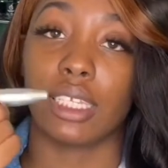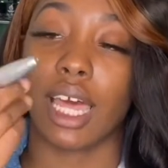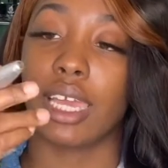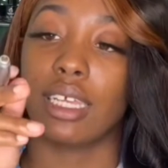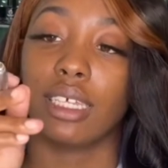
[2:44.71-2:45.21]

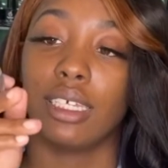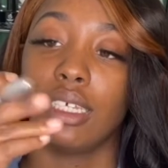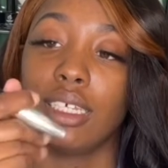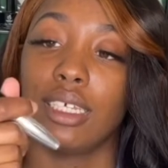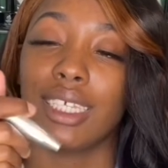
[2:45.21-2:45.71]
Like,
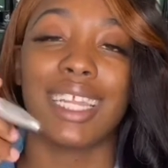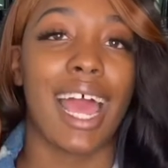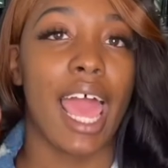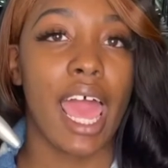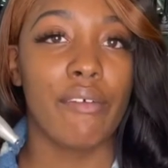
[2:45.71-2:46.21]
it's not
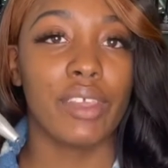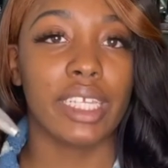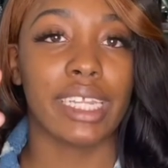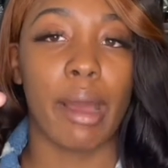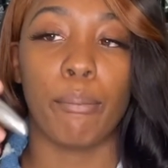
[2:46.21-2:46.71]
heavy, it's
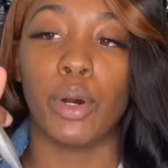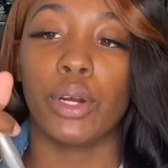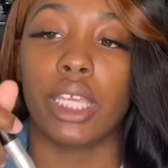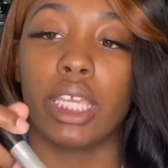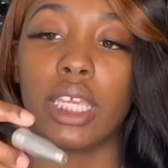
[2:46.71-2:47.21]
not
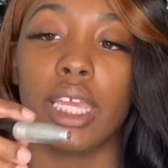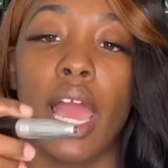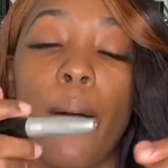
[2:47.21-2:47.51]
bulky.